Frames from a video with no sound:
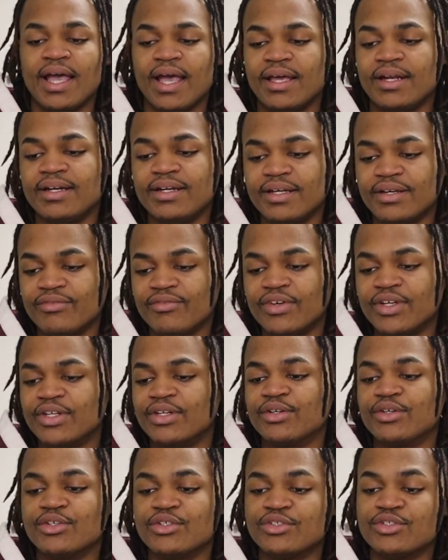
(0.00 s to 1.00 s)
editing
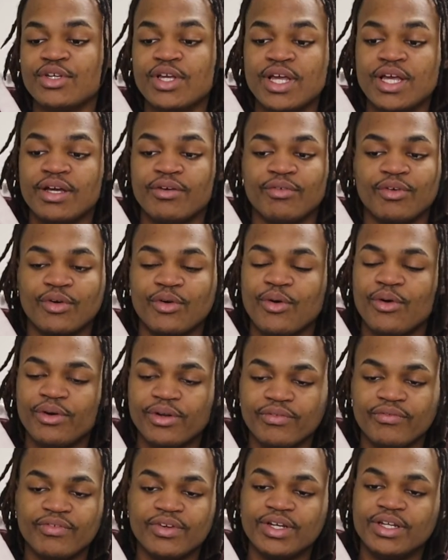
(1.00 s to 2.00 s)
videos,
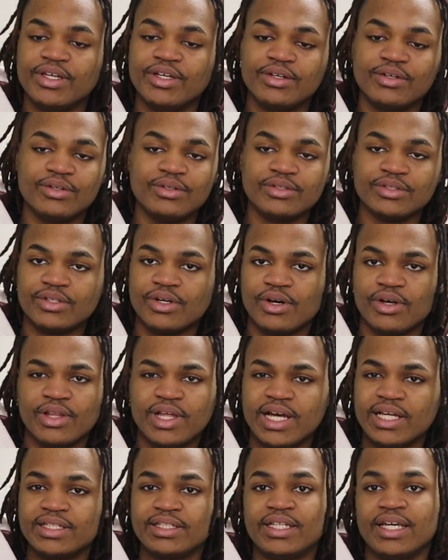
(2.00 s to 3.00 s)
recording videos, all
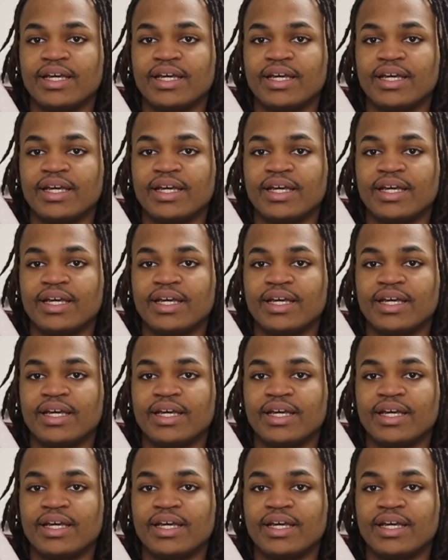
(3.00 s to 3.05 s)
that,